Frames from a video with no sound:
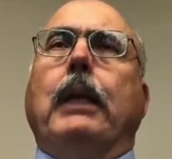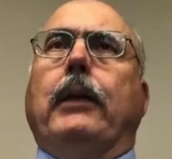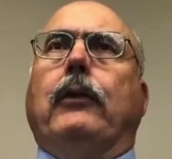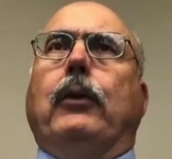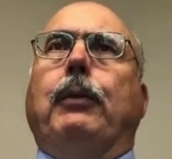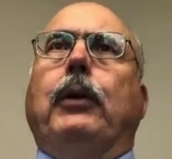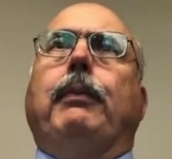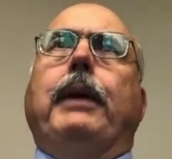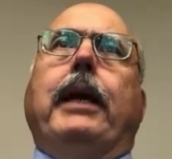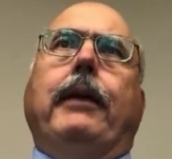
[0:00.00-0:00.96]
And so it puts
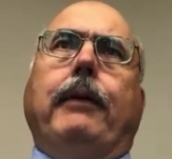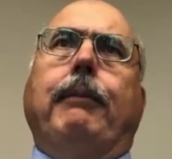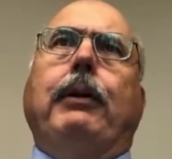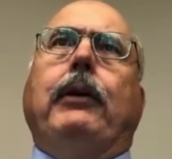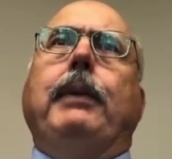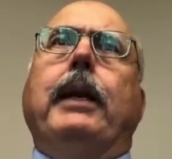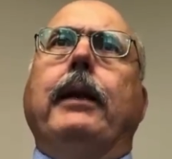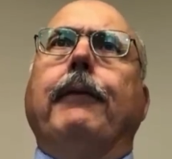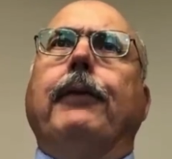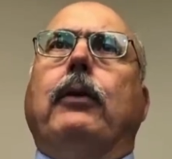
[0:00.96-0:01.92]
me in a, puts me in a
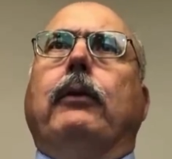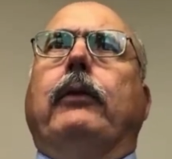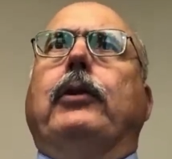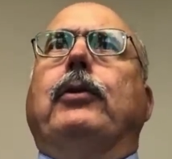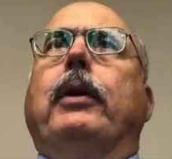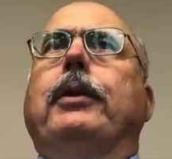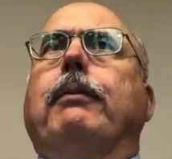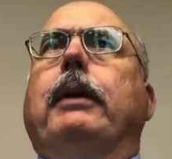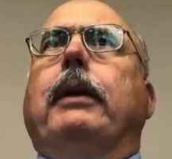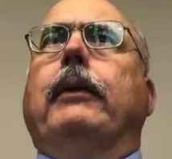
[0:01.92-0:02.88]
difficult
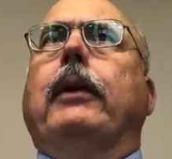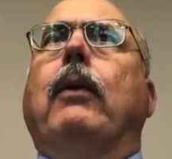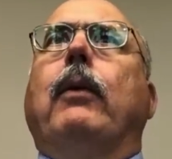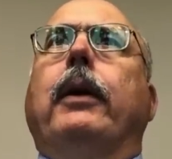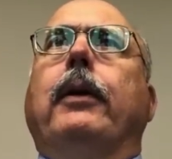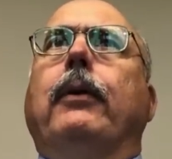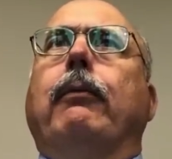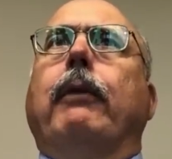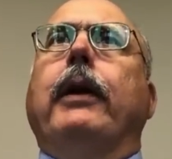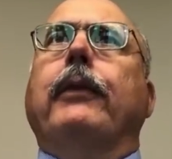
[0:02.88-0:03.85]
situation because I don't want to go
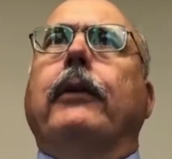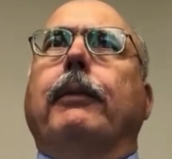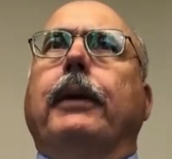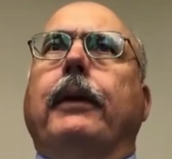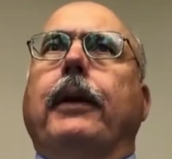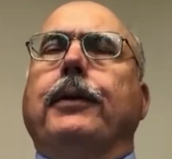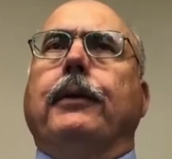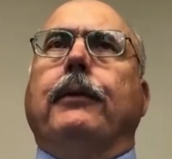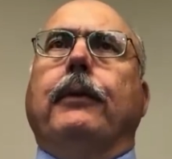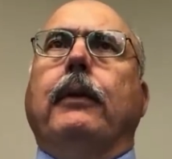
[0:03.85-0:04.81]
raise
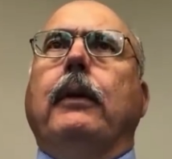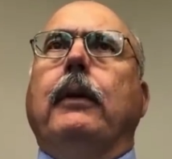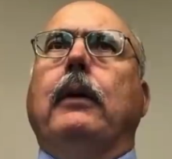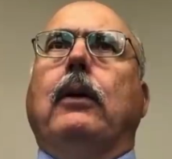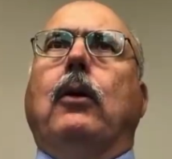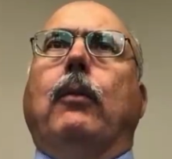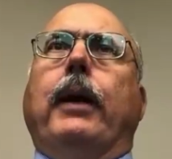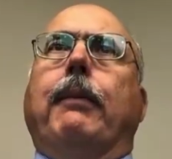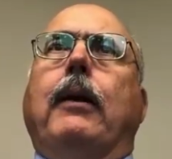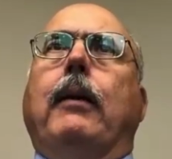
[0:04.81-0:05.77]
expectations or
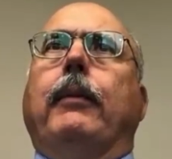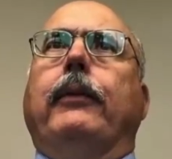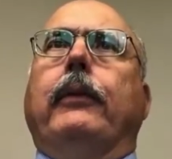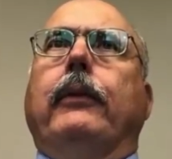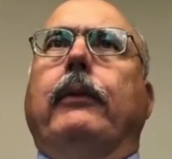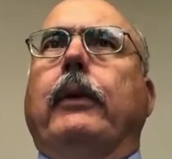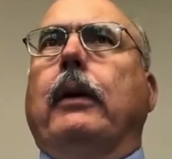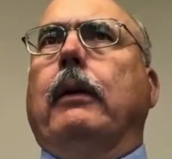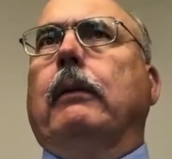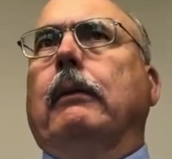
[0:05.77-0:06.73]
make mm-hmm. promises
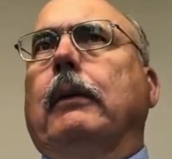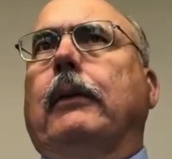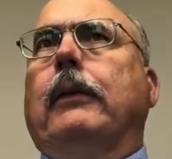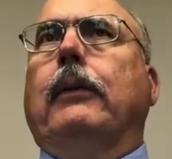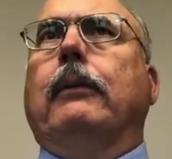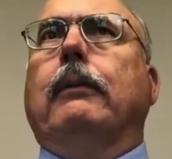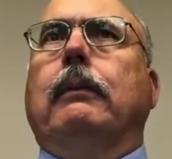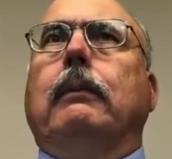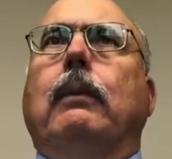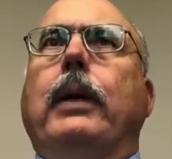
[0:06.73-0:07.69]
uh, until
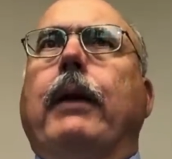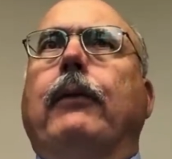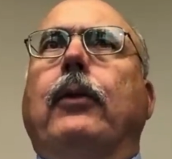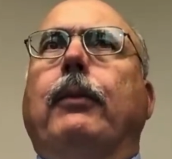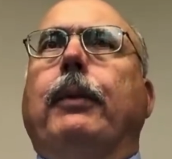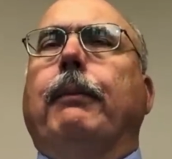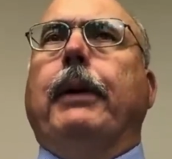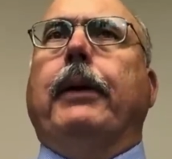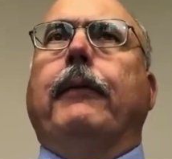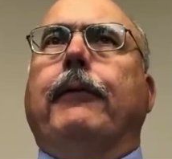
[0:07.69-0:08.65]
we have a little bit
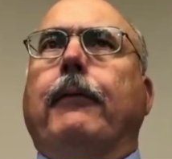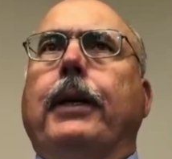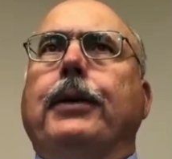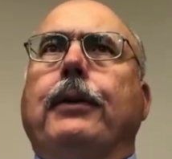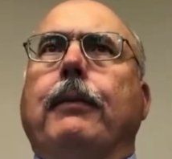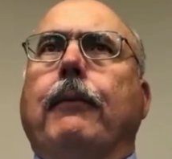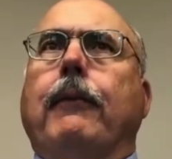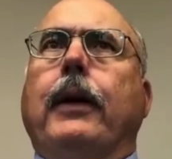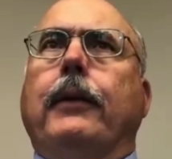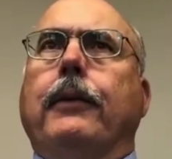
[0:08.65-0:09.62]
better information to
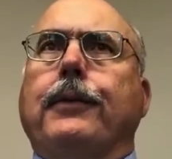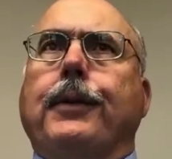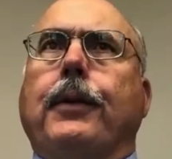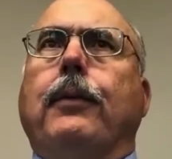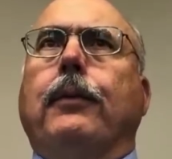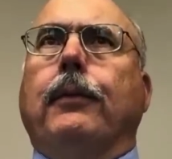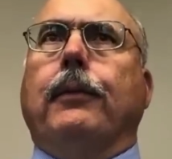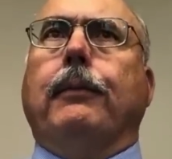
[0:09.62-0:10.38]
provide to our shareholders.